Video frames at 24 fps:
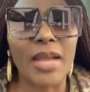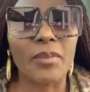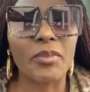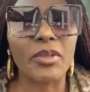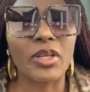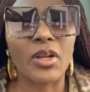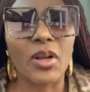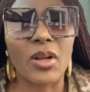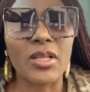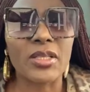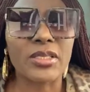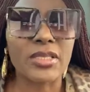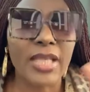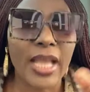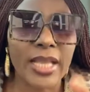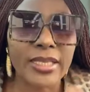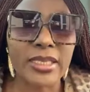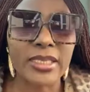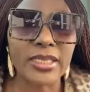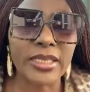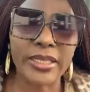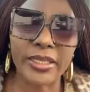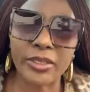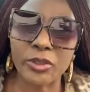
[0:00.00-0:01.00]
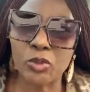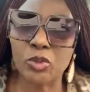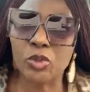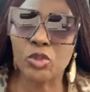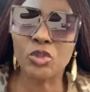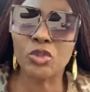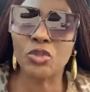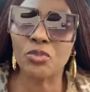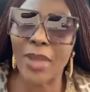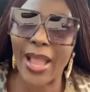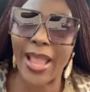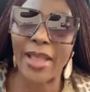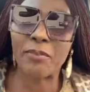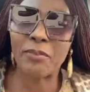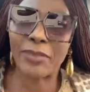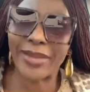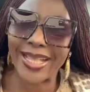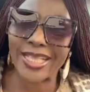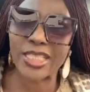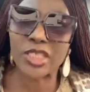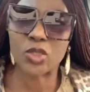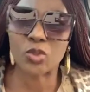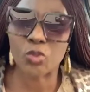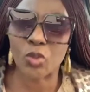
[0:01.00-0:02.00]
because I see they do my
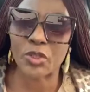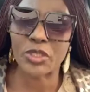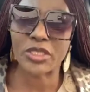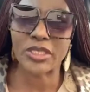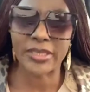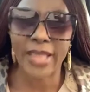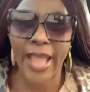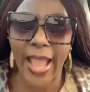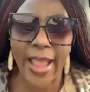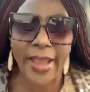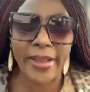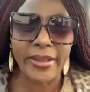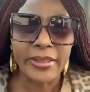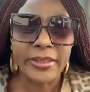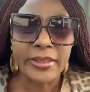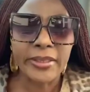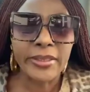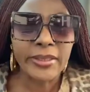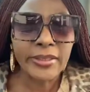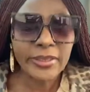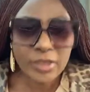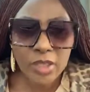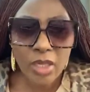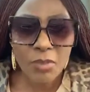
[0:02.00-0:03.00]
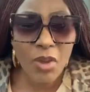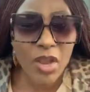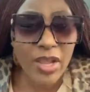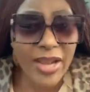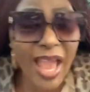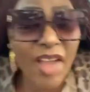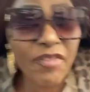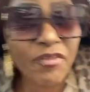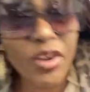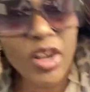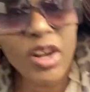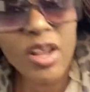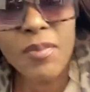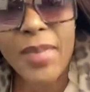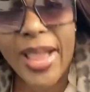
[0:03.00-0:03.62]
blessed one style. So, man, I follow my